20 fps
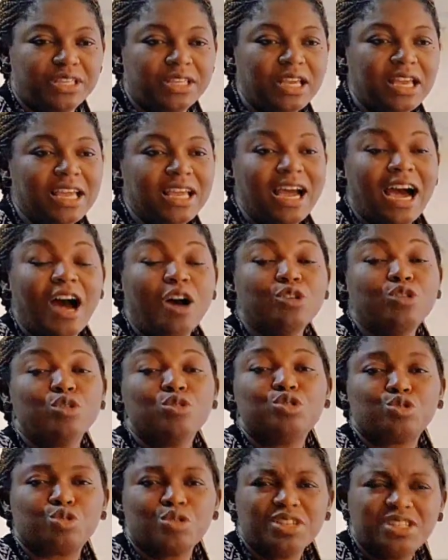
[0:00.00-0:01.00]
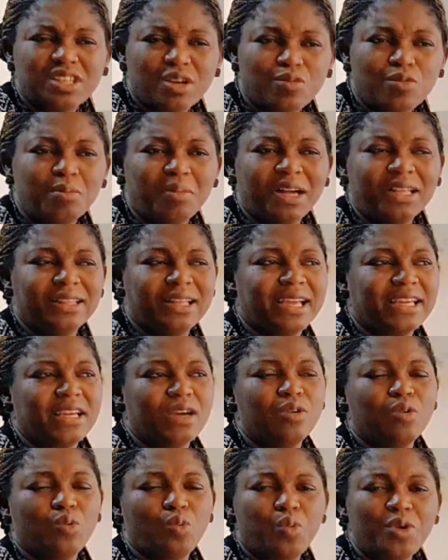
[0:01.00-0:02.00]
How to treat a woman like a
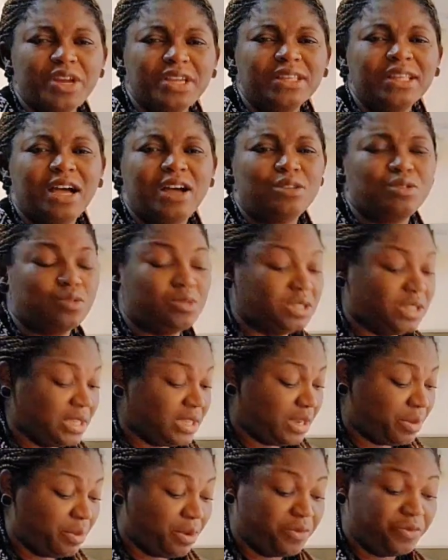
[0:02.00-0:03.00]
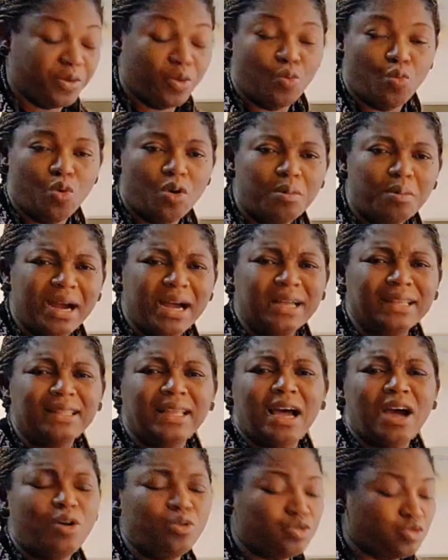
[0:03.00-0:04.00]
queen, how to take care of a woman,
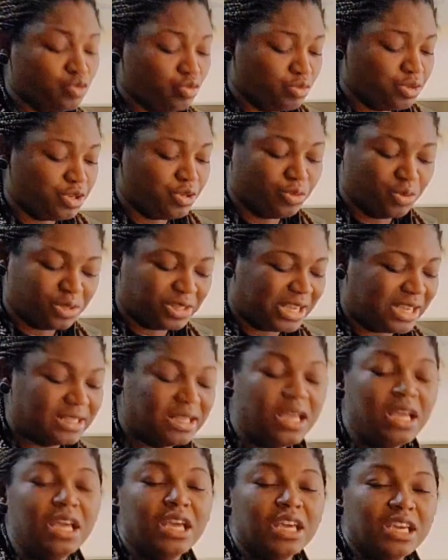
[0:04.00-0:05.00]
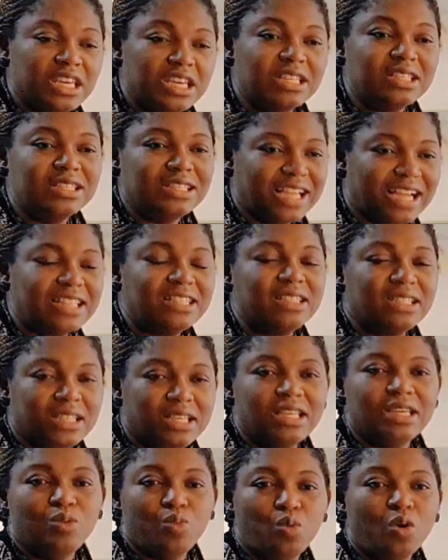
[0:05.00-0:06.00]
how to, you know, that
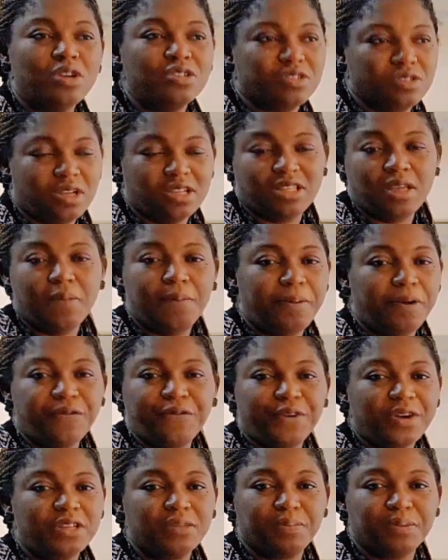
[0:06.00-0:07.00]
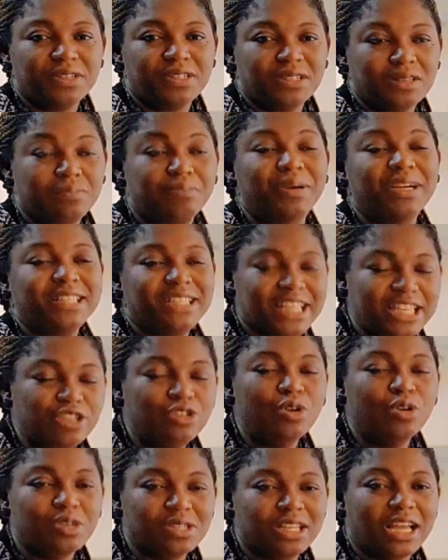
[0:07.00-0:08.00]
he was not a perfect person, but he
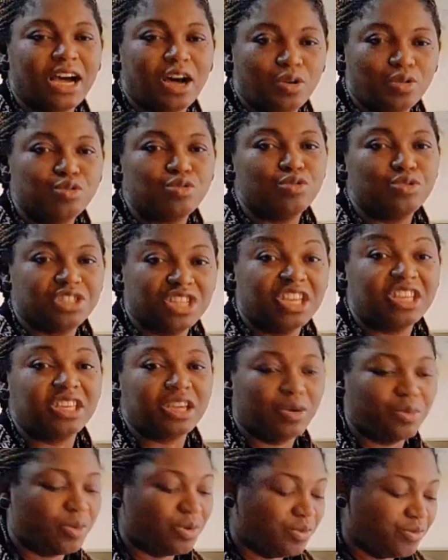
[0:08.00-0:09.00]
knows how to take care of,